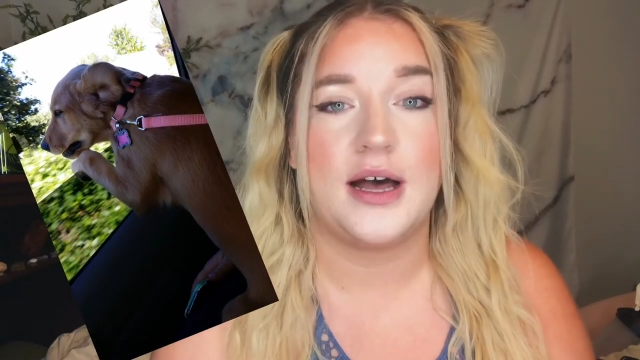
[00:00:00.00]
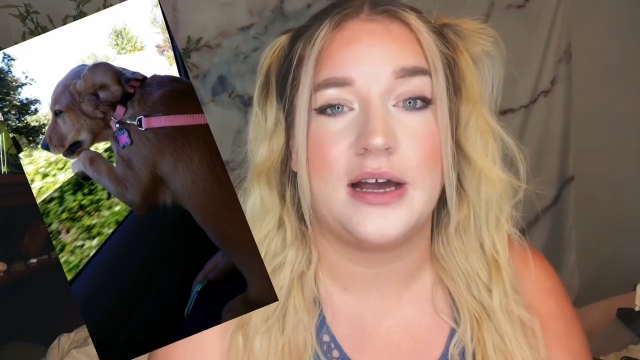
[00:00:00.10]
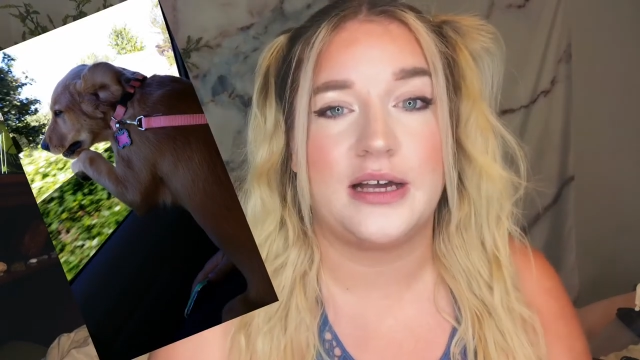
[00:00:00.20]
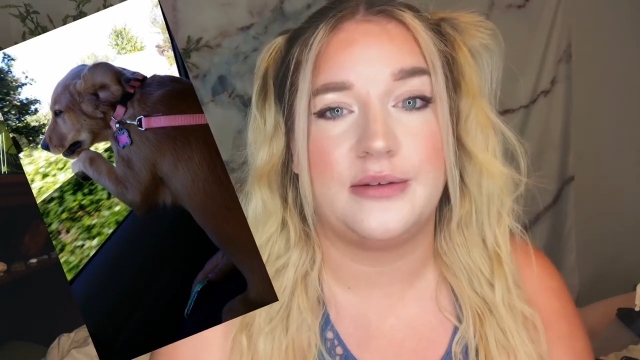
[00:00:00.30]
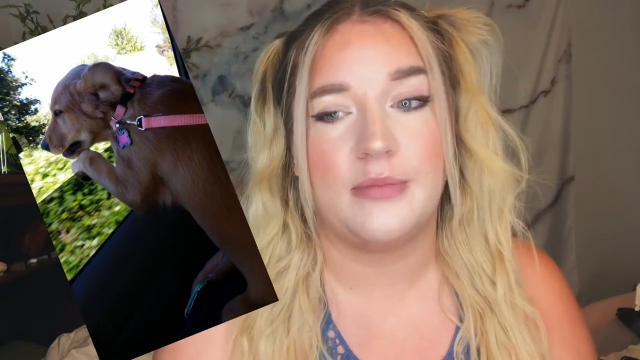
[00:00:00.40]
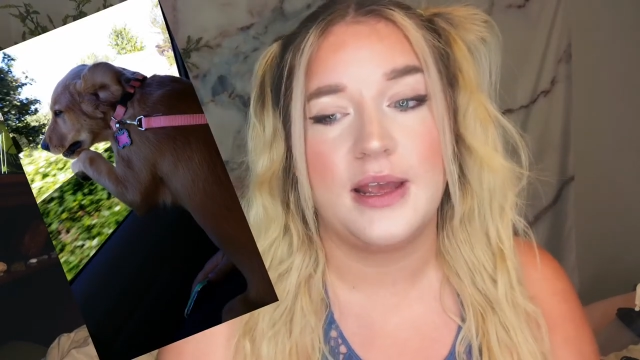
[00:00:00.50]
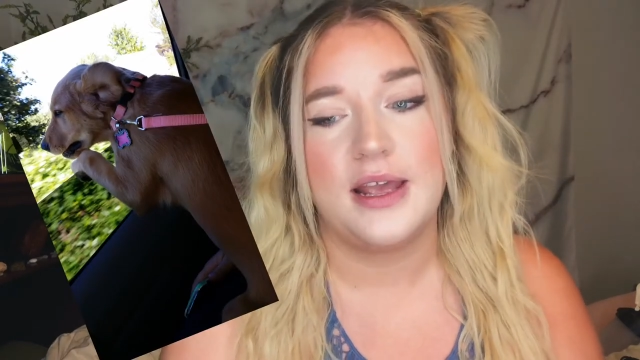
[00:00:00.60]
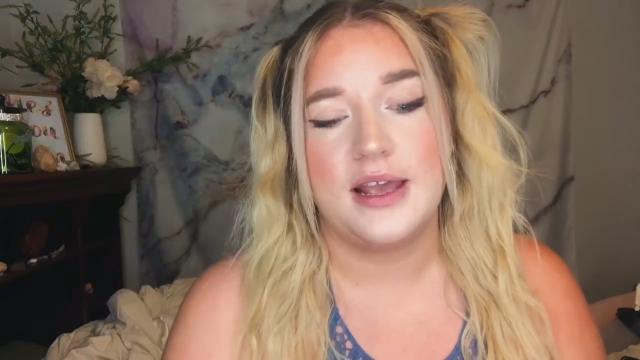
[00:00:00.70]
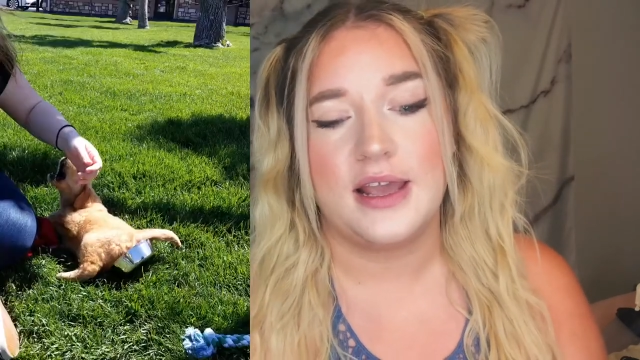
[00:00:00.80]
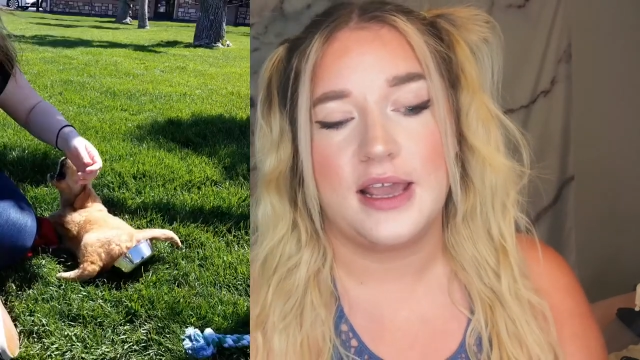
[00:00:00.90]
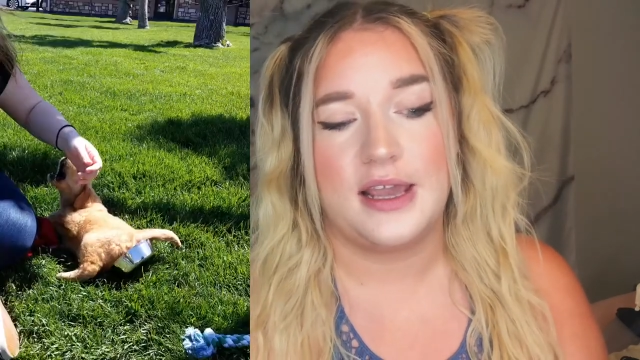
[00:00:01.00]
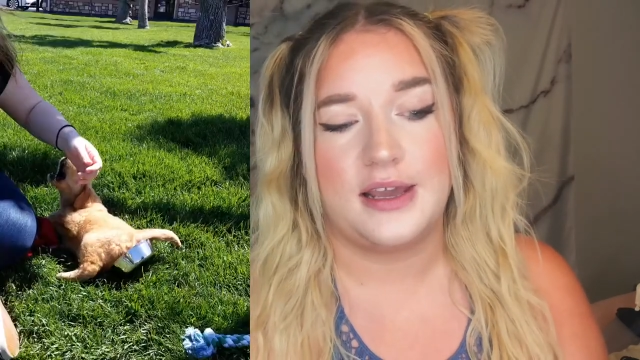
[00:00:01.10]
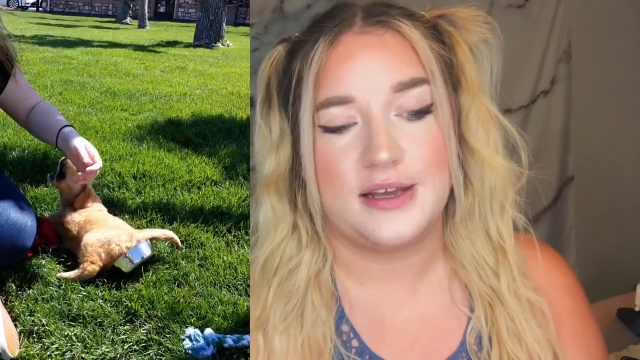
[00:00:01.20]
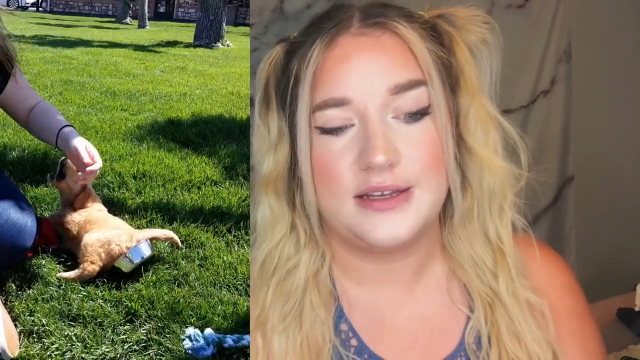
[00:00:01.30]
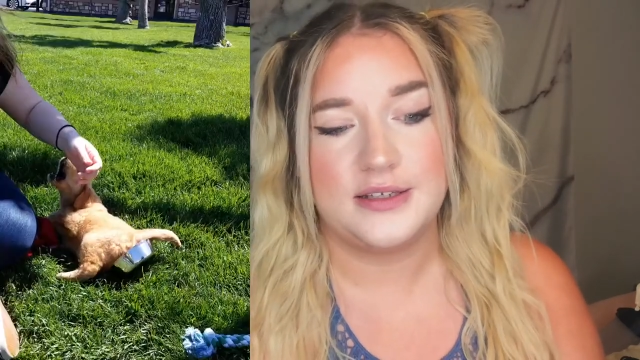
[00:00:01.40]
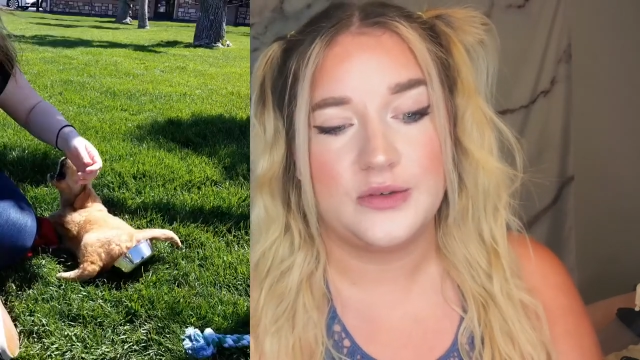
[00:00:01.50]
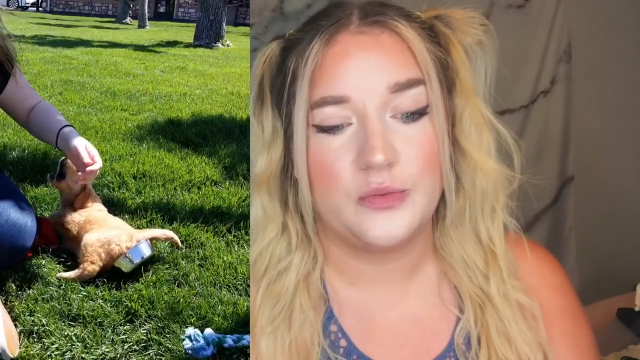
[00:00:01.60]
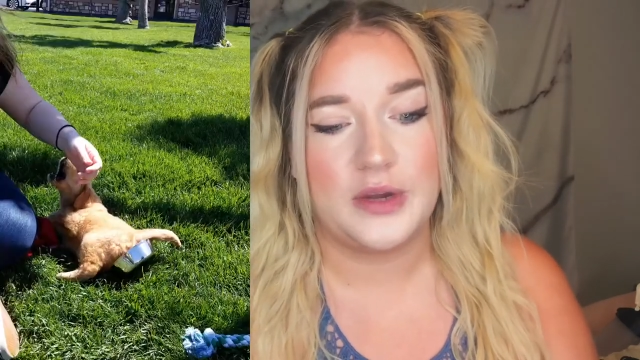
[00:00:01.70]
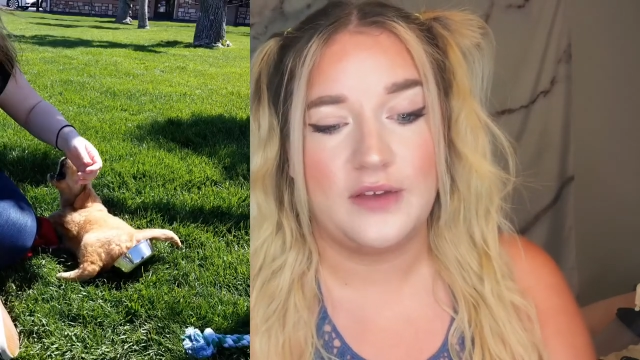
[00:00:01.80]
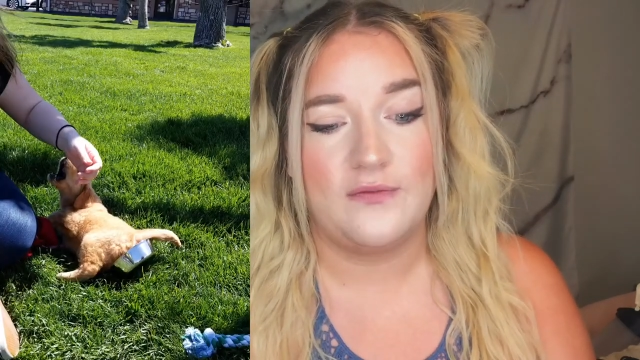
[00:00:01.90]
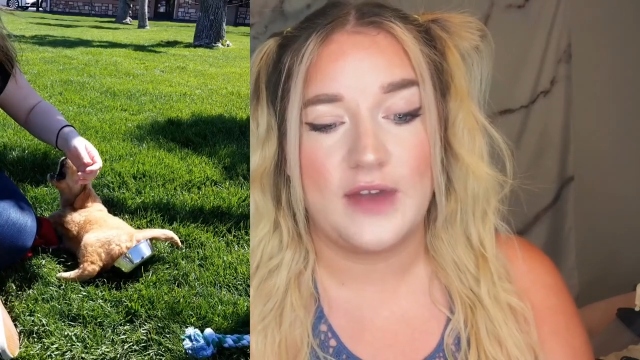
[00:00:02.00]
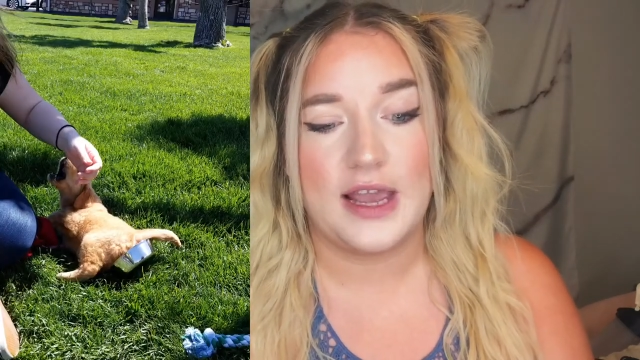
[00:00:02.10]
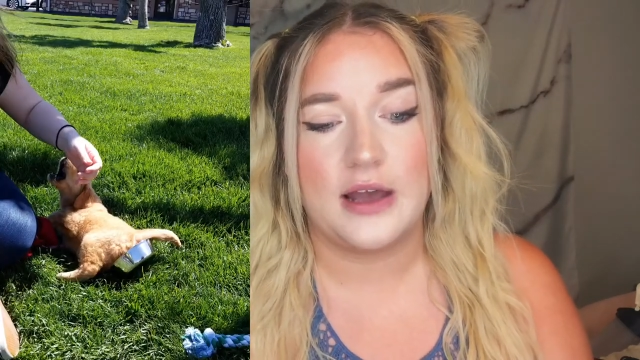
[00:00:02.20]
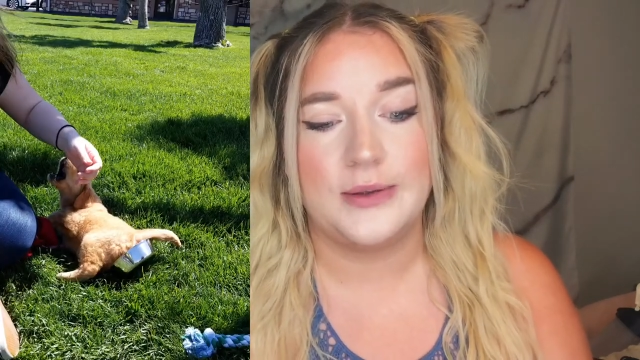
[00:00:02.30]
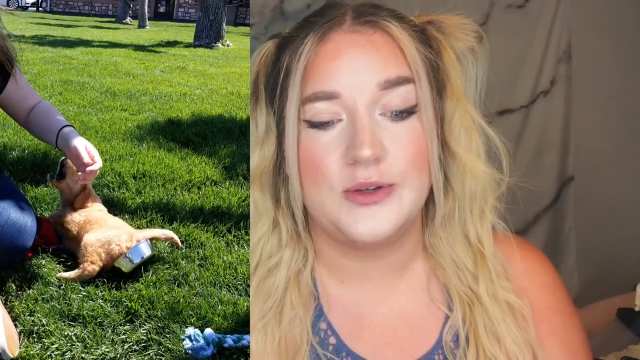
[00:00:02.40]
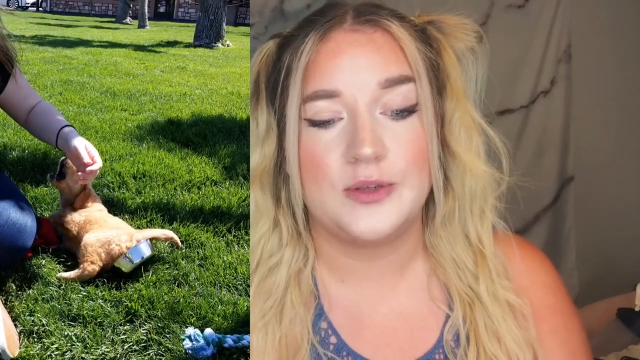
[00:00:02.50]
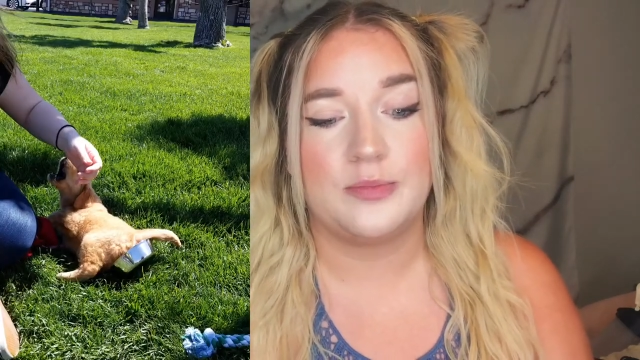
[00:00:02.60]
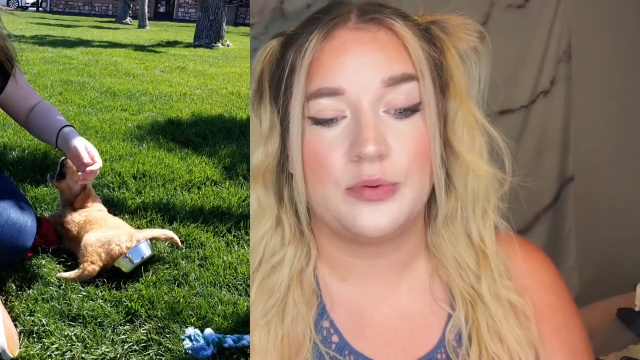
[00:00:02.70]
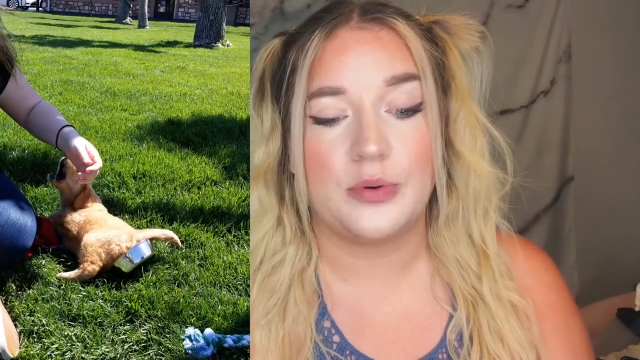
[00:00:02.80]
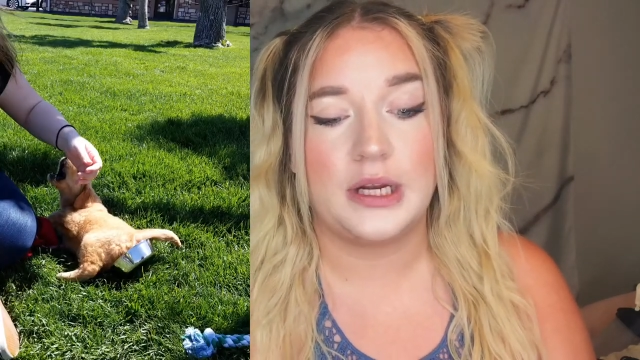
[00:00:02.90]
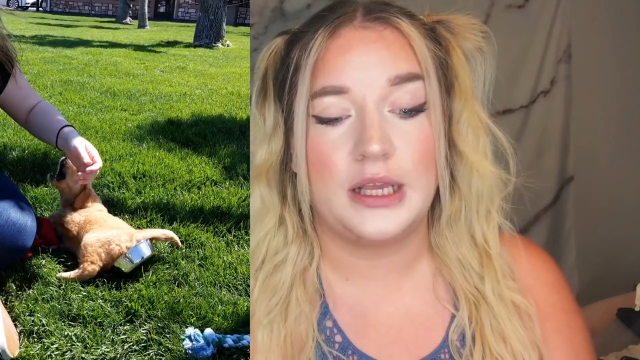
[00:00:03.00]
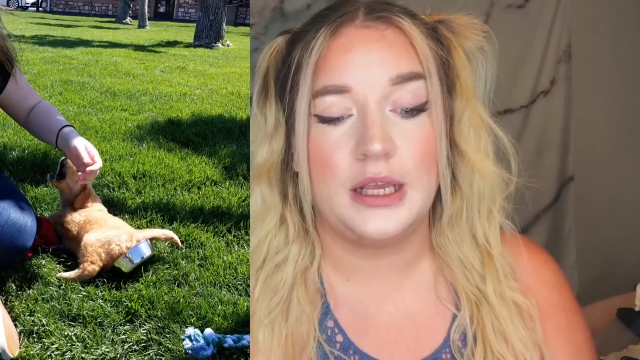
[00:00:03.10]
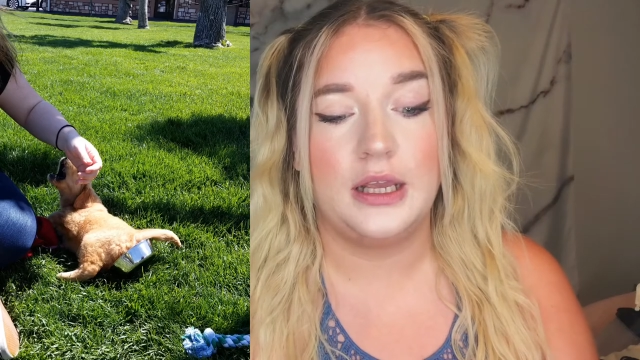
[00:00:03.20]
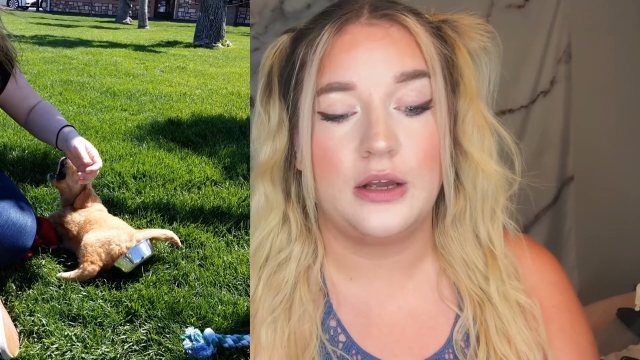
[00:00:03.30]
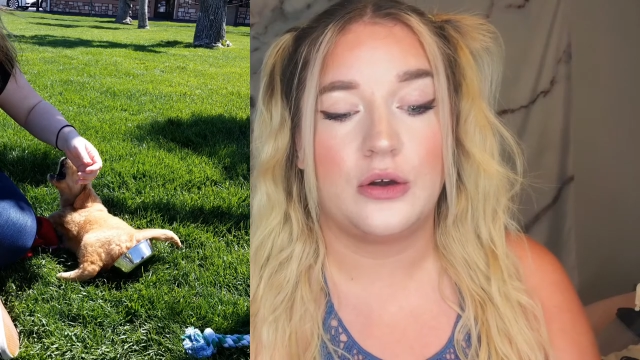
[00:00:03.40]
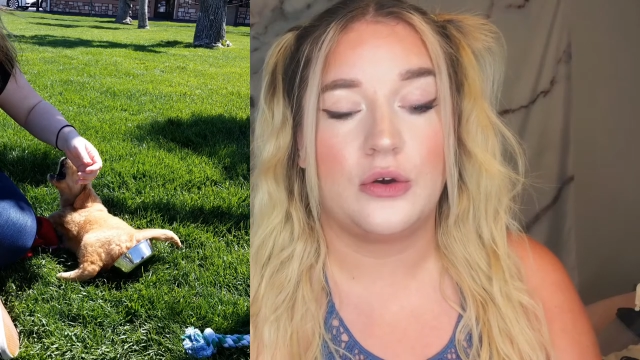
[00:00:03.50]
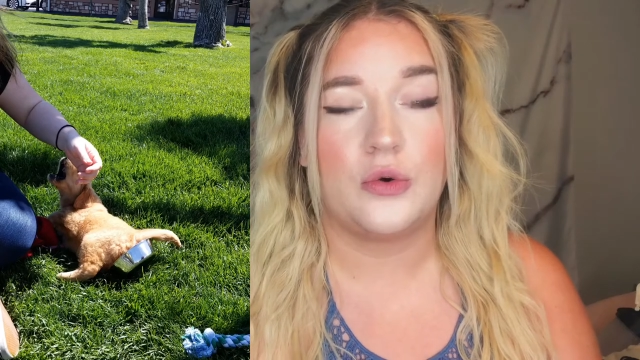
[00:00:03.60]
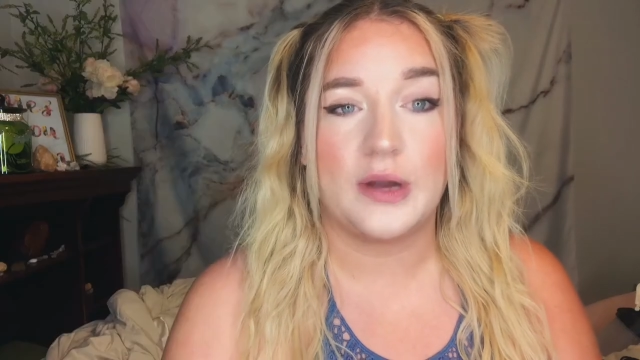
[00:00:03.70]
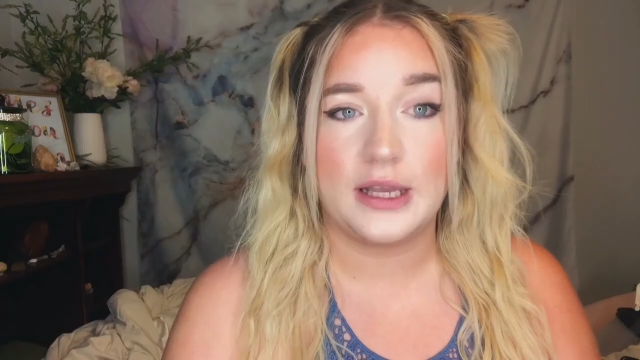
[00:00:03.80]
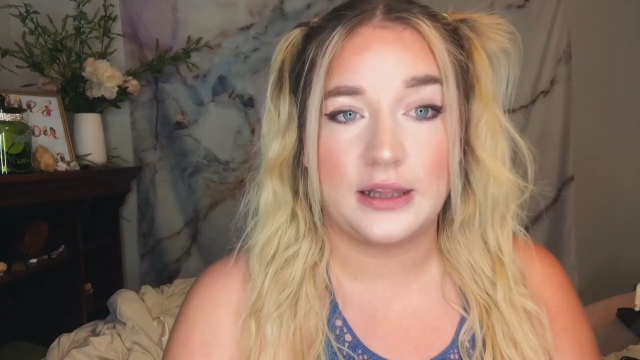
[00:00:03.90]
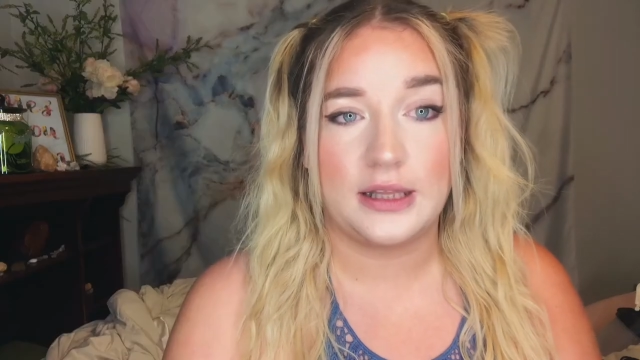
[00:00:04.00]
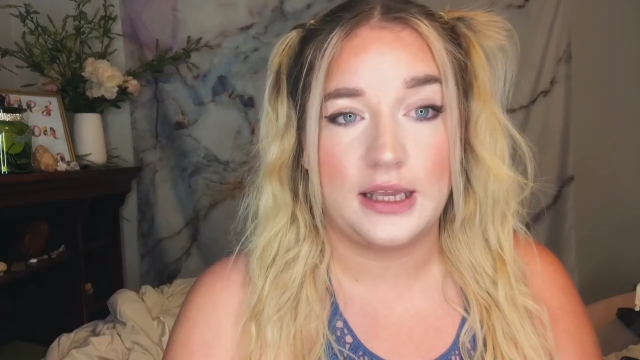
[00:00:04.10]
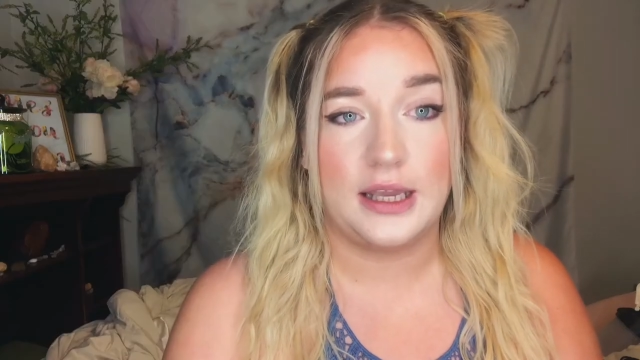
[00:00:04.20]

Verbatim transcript: Um, and we found pretty quickly